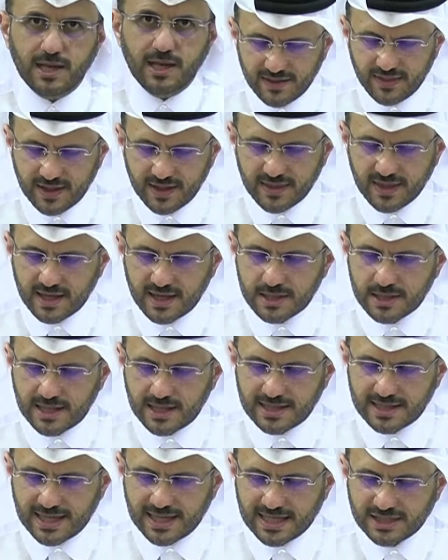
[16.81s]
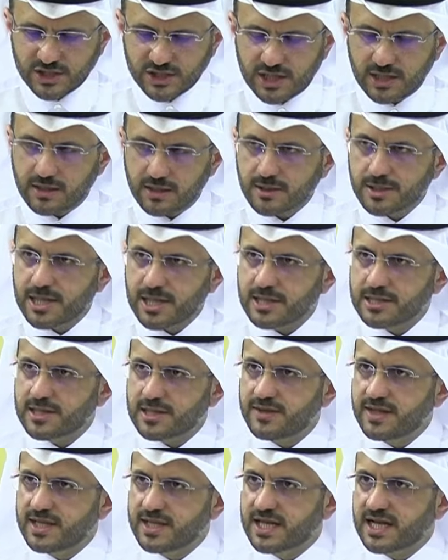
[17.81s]
And I think there is a general
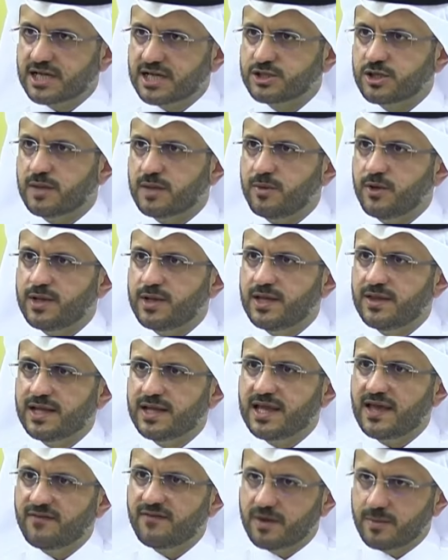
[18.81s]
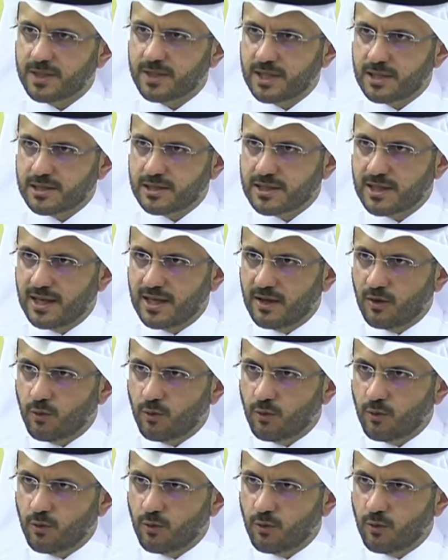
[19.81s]
sense in the international community that everybody's